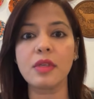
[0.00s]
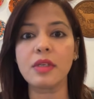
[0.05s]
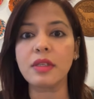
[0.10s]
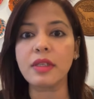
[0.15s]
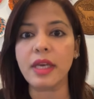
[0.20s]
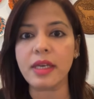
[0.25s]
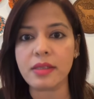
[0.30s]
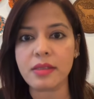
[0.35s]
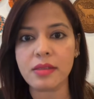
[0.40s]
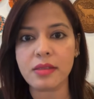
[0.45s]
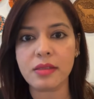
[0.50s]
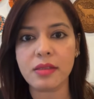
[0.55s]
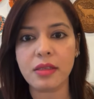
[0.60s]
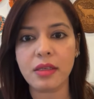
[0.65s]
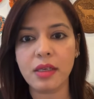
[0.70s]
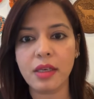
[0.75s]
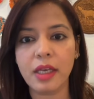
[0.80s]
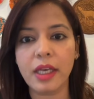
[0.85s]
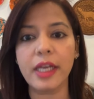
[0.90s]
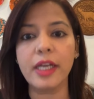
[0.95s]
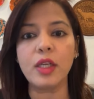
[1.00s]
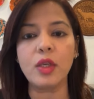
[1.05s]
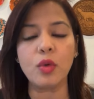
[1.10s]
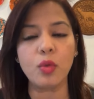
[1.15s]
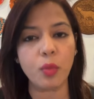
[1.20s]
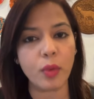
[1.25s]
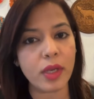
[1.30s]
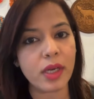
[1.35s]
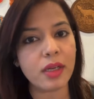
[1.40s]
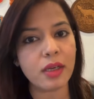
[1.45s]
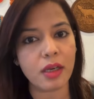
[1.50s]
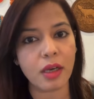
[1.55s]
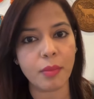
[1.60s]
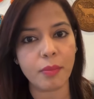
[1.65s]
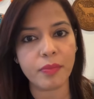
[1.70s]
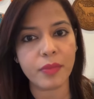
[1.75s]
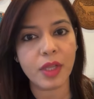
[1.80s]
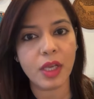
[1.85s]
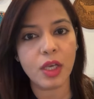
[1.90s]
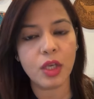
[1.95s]
Yes, it will
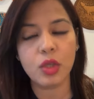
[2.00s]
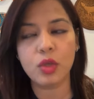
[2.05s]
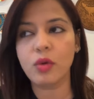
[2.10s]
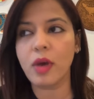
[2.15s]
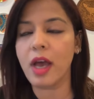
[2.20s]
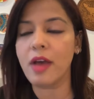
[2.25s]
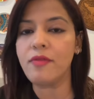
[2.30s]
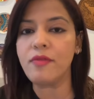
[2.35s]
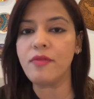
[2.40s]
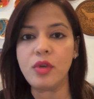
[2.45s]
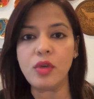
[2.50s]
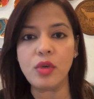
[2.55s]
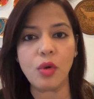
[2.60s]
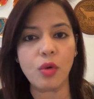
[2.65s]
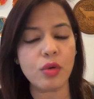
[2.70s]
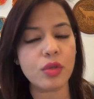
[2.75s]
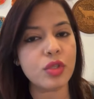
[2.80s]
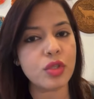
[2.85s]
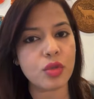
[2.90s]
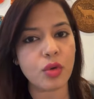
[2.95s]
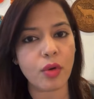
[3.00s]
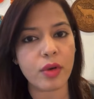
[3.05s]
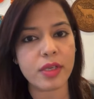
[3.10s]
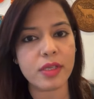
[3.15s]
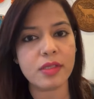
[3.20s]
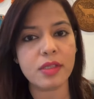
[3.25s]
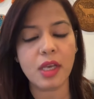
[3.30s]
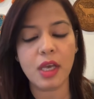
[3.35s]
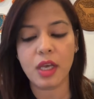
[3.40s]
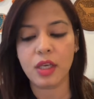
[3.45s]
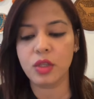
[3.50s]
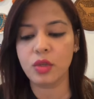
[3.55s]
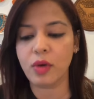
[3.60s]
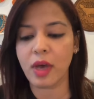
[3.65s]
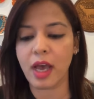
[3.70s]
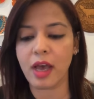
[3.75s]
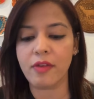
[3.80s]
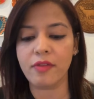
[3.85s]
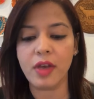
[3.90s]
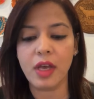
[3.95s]
come. You no choice. You
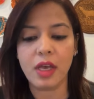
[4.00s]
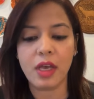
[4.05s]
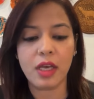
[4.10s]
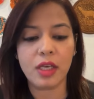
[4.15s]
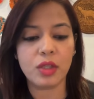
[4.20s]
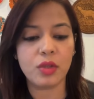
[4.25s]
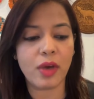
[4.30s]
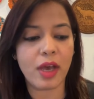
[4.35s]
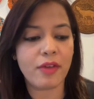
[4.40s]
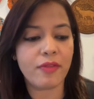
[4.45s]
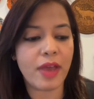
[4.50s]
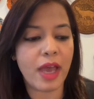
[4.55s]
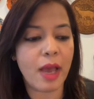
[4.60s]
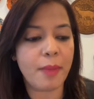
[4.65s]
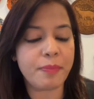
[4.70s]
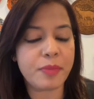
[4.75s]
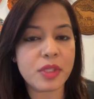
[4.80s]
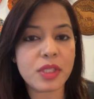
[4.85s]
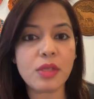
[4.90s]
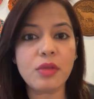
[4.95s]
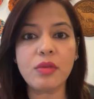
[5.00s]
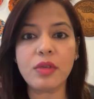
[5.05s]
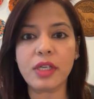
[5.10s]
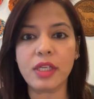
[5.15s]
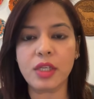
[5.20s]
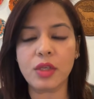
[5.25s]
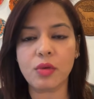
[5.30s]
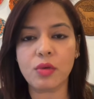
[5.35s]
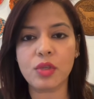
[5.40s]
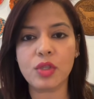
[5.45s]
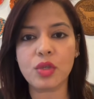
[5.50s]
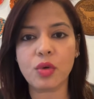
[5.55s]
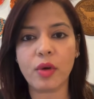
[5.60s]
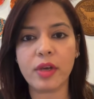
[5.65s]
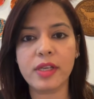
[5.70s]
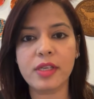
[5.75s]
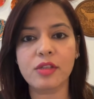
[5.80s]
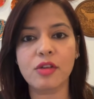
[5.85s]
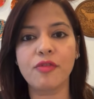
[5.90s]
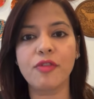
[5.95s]
have absolutely no
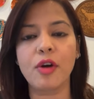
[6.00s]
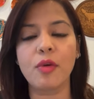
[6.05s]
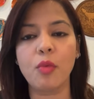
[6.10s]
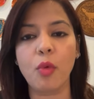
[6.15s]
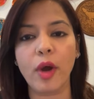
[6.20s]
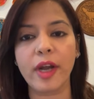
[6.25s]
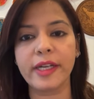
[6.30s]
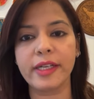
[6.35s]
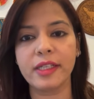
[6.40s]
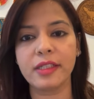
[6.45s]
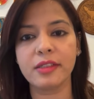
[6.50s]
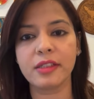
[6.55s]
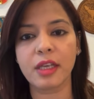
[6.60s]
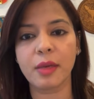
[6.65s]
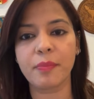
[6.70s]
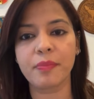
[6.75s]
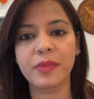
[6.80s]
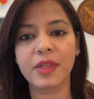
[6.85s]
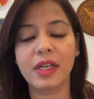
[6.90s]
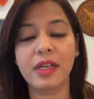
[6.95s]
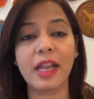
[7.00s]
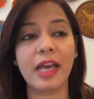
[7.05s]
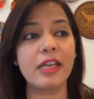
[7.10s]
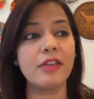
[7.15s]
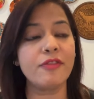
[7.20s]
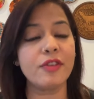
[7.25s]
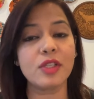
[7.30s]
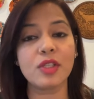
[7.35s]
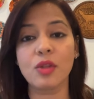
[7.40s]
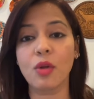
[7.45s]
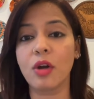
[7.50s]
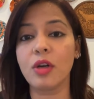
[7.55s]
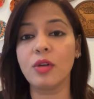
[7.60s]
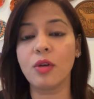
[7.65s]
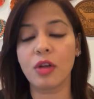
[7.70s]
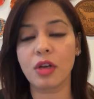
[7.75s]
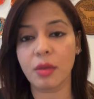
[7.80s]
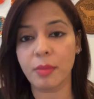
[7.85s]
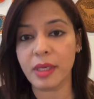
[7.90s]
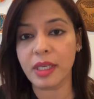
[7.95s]
choice of avoiding them. Life is not
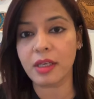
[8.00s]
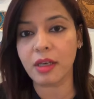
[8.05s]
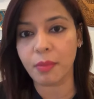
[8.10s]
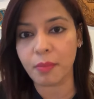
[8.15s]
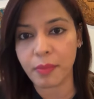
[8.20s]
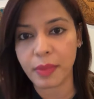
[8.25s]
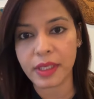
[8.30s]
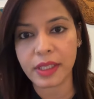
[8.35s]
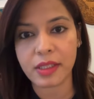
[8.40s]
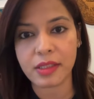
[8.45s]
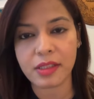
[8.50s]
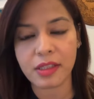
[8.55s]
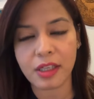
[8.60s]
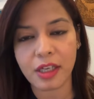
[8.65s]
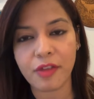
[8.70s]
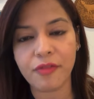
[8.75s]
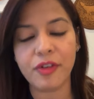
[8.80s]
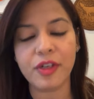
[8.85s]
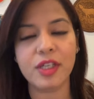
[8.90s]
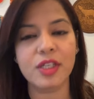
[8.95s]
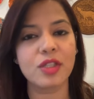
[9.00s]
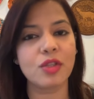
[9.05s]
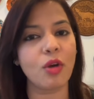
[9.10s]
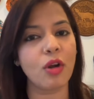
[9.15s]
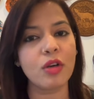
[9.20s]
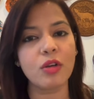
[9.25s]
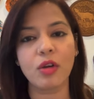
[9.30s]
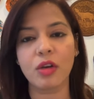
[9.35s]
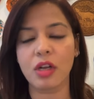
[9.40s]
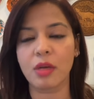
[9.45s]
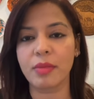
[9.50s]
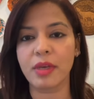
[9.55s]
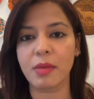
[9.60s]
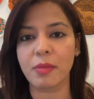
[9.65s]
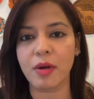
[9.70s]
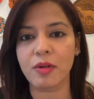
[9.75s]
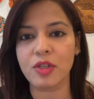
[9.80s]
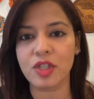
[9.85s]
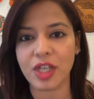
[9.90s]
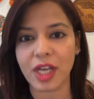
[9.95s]
gonna be complete if it is not gonna be
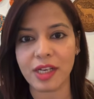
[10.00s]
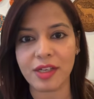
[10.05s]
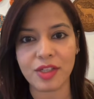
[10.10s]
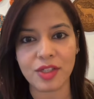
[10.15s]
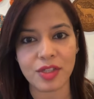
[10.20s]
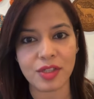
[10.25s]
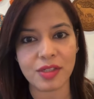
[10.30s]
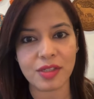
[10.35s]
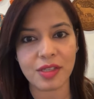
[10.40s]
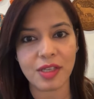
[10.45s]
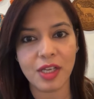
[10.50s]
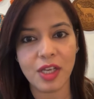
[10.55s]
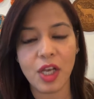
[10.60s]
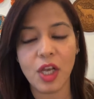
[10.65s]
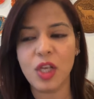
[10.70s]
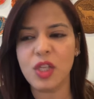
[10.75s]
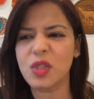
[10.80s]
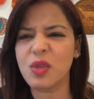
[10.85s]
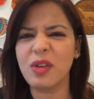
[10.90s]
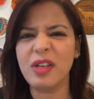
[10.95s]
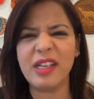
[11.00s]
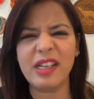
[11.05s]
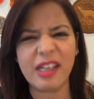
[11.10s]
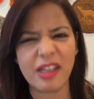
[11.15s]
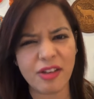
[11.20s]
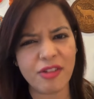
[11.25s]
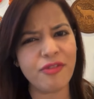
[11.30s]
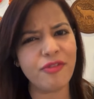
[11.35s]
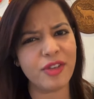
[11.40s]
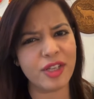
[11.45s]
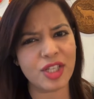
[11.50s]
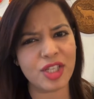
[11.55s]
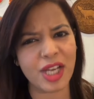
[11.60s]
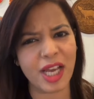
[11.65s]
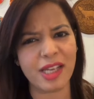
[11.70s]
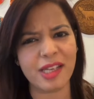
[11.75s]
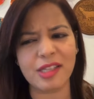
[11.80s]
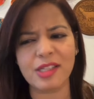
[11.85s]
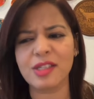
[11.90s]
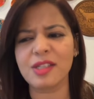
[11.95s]
about challenges. So live with
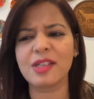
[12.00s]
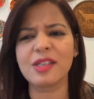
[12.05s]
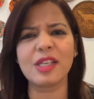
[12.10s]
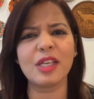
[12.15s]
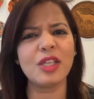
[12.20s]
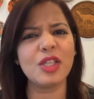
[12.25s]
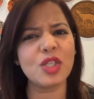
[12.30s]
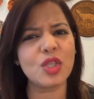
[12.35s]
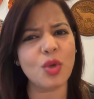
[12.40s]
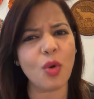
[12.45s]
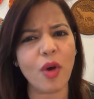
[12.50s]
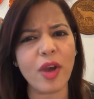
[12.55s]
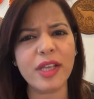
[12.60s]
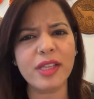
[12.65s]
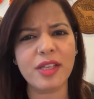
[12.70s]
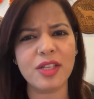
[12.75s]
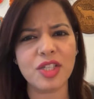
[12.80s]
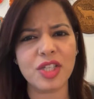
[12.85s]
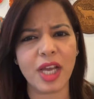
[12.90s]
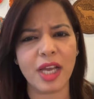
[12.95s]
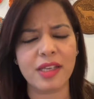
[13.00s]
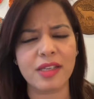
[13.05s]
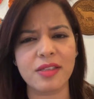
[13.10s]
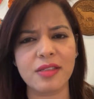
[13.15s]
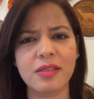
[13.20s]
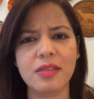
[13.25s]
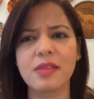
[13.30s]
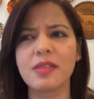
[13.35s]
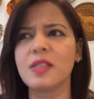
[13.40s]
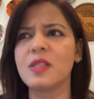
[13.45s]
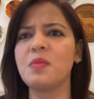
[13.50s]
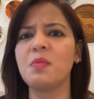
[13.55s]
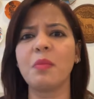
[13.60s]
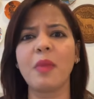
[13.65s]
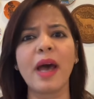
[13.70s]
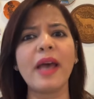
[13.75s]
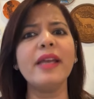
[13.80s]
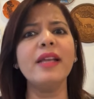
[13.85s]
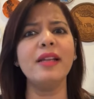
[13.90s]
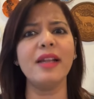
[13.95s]
challenges, enjoy the challenges,
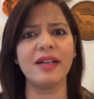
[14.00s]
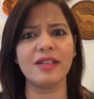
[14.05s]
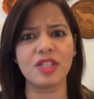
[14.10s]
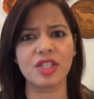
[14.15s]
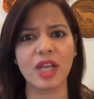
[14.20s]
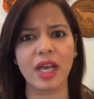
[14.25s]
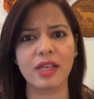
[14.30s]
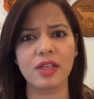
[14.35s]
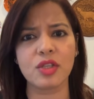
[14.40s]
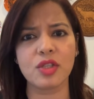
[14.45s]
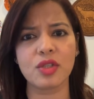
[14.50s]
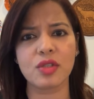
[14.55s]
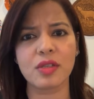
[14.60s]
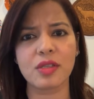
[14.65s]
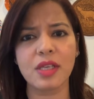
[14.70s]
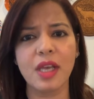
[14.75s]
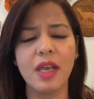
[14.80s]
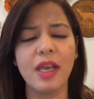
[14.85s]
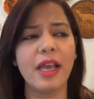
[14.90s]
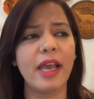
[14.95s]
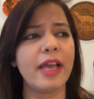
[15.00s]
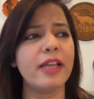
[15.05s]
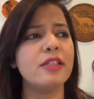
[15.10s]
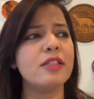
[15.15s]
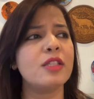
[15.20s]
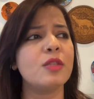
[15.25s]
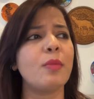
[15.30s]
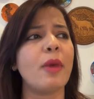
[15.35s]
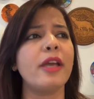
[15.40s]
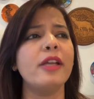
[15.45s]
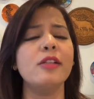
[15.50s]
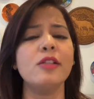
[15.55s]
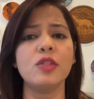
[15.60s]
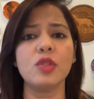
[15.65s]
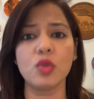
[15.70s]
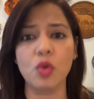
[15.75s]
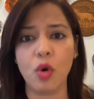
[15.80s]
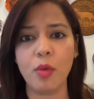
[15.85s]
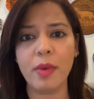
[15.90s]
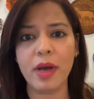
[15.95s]
smile at challenges, and smile
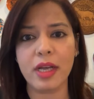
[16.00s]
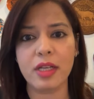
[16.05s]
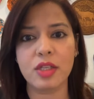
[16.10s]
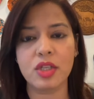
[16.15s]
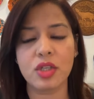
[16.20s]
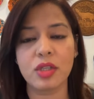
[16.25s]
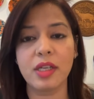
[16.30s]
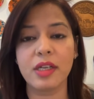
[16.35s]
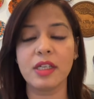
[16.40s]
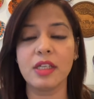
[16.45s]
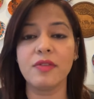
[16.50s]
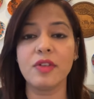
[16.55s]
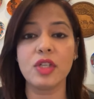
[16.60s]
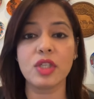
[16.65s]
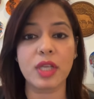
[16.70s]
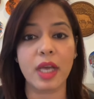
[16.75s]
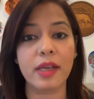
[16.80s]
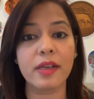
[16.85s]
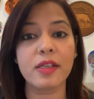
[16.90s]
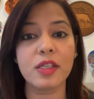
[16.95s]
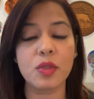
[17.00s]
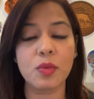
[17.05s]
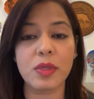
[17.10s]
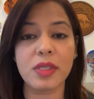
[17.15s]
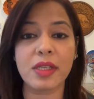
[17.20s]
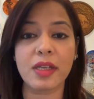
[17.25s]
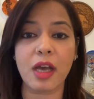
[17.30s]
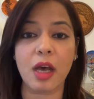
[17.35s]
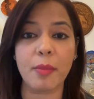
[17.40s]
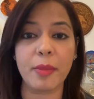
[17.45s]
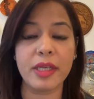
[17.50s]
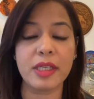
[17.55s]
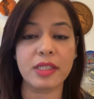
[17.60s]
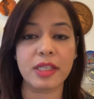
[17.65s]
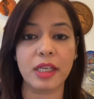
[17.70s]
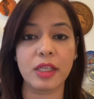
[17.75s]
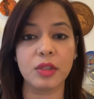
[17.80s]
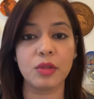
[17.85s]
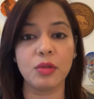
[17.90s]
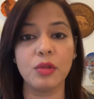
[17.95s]
so much that even challenge will come and
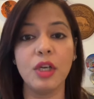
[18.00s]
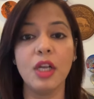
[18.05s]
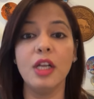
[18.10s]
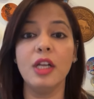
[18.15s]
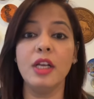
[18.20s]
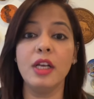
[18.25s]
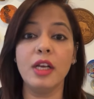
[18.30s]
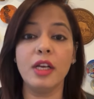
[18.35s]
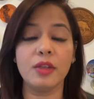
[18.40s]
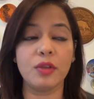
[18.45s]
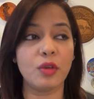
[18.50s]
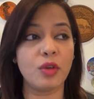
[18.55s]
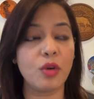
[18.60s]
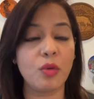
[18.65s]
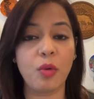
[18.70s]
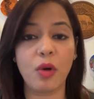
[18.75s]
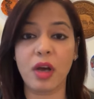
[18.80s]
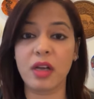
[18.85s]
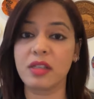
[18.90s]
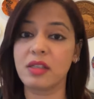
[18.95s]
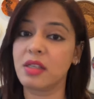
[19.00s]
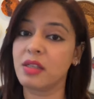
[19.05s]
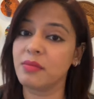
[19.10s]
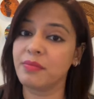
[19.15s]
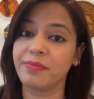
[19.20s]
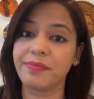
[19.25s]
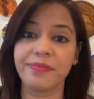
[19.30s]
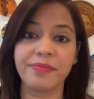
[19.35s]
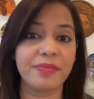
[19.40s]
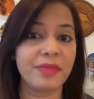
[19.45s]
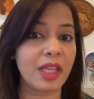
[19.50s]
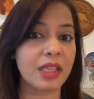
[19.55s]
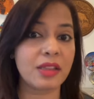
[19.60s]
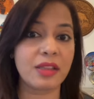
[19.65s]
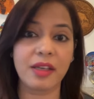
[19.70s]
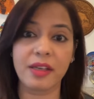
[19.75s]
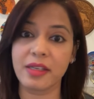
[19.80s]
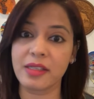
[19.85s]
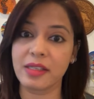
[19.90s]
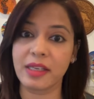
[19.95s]
tell you, you know what,
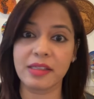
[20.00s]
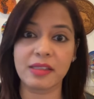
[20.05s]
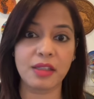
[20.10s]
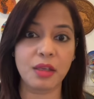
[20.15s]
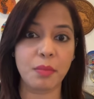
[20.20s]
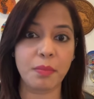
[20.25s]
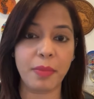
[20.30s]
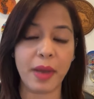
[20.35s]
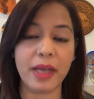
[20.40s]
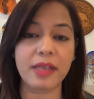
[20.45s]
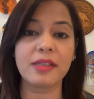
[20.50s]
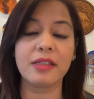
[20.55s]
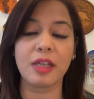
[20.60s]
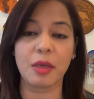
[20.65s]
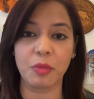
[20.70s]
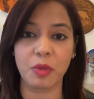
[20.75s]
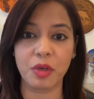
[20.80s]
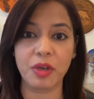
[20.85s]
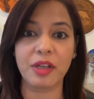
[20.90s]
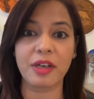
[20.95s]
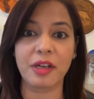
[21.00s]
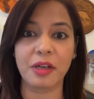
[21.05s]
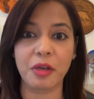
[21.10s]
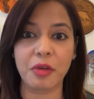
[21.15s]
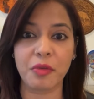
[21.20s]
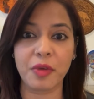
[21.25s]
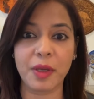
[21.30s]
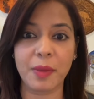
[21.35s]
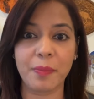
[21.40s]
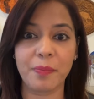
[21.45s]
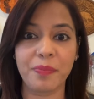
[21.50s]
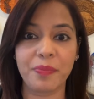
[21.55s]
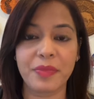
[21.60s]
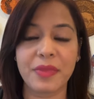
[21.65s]
nothing is getting impacted, I'm gonna run away.